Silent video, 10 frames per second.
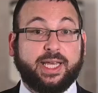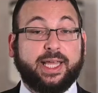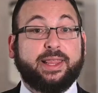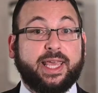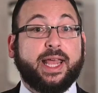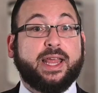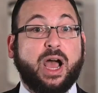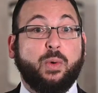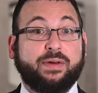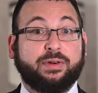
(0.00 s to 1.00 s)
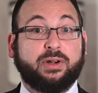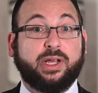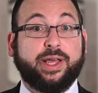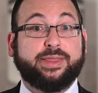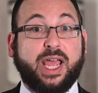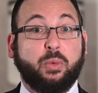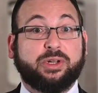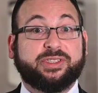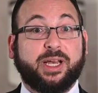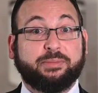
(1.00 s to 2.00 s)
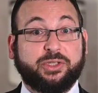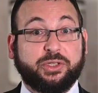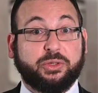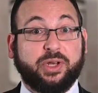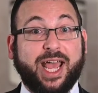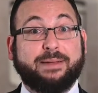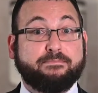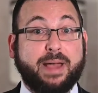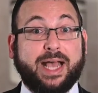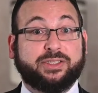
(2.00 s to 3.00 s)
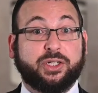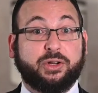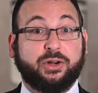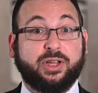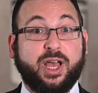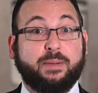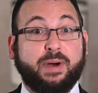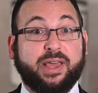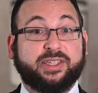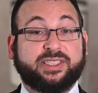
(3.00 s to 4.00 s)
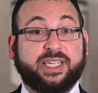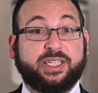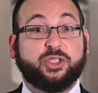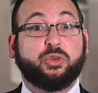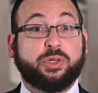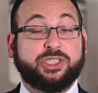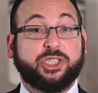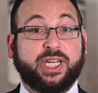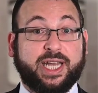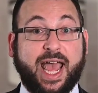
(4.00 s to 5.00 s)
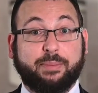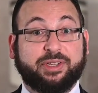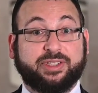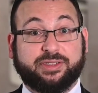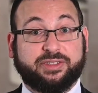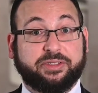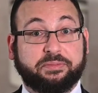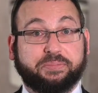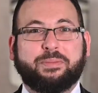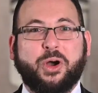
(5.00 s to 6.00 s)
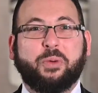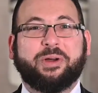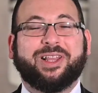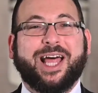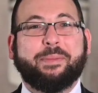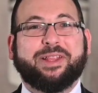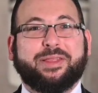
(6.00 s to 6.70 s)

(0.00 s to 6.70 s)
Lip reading: In the end, however, they were subdued and massacred by the city's Christian inhabitants. Pope Clement